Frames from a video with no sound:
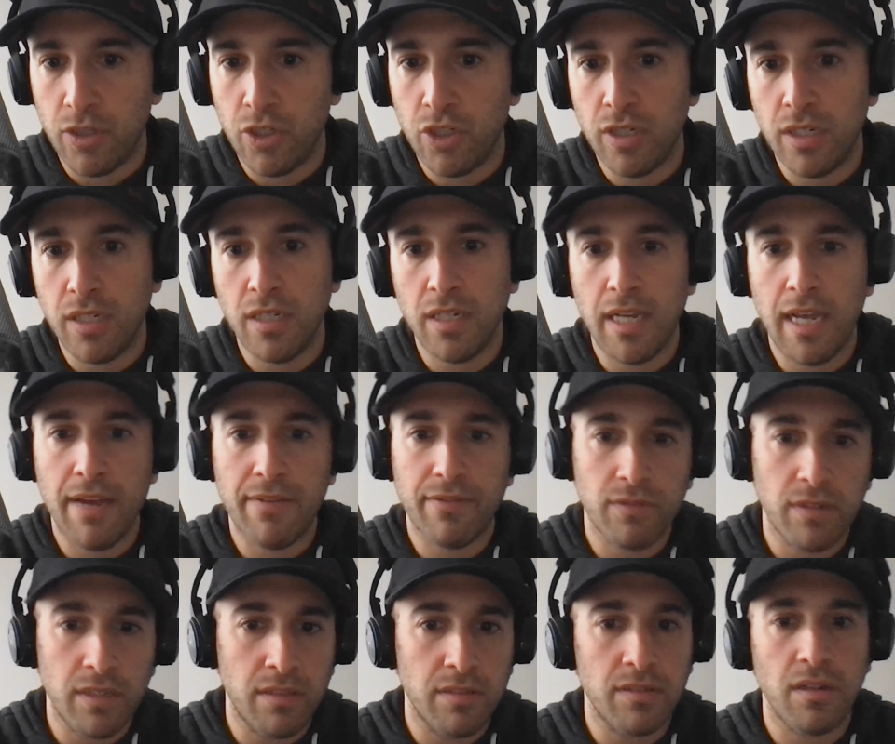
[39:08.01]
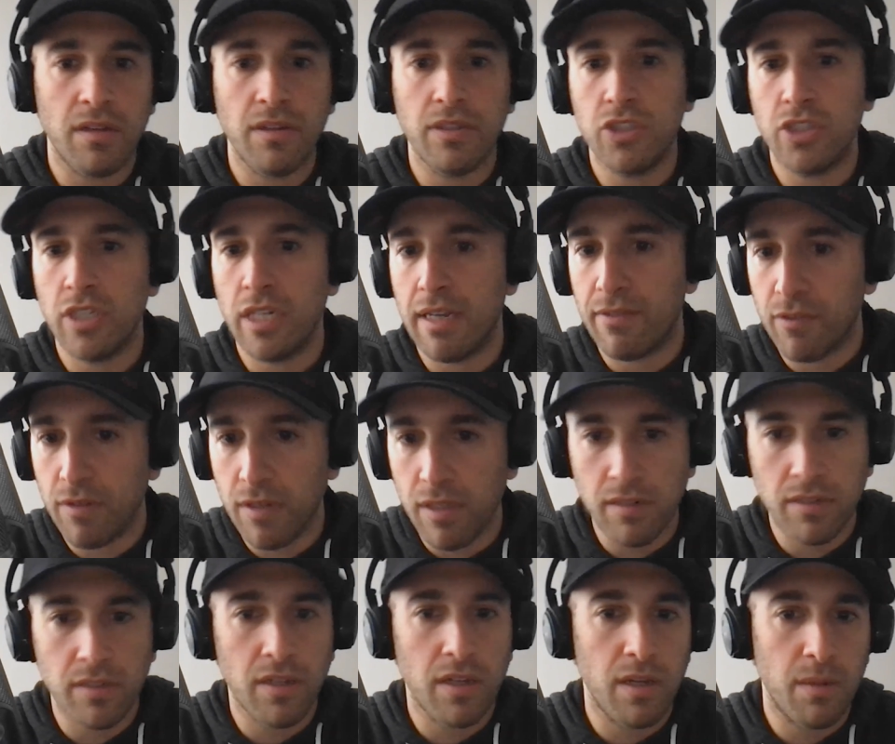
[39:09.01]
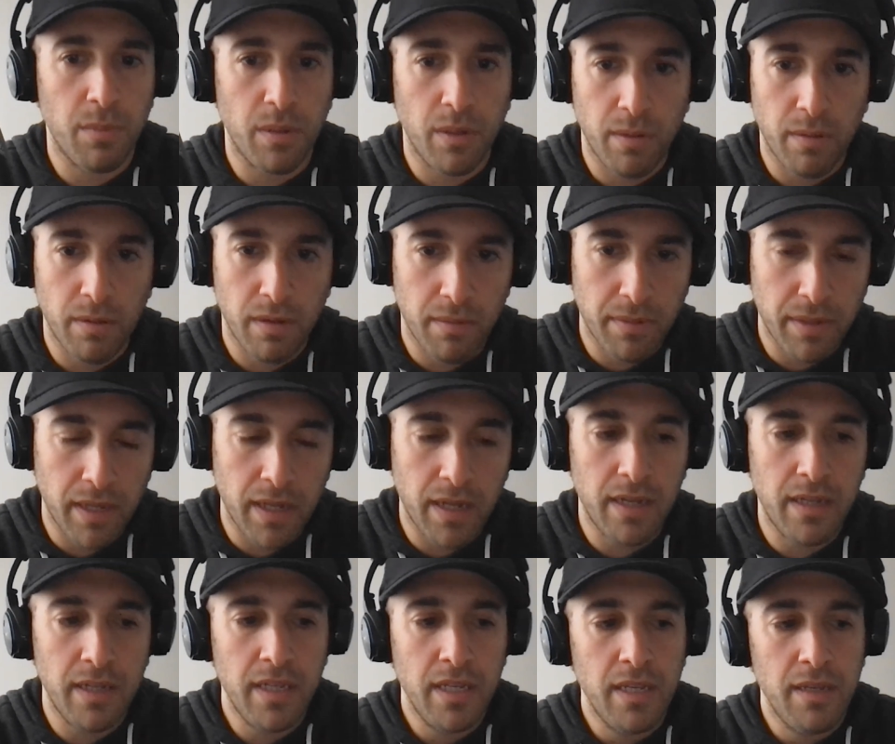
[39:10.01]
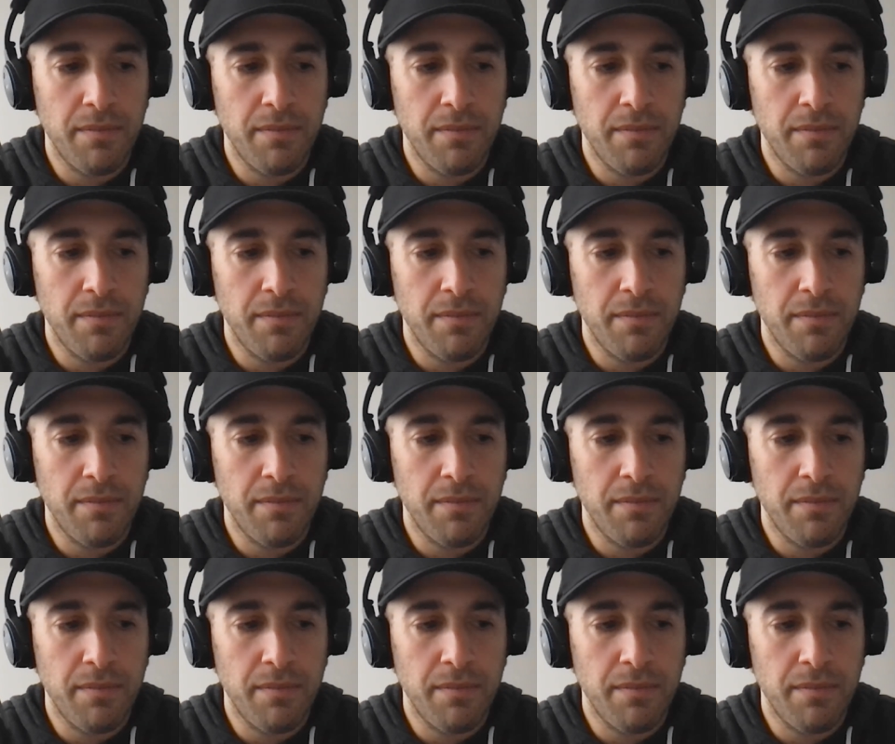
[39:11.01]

you shouldn't have erythritol, blah, blah, blah.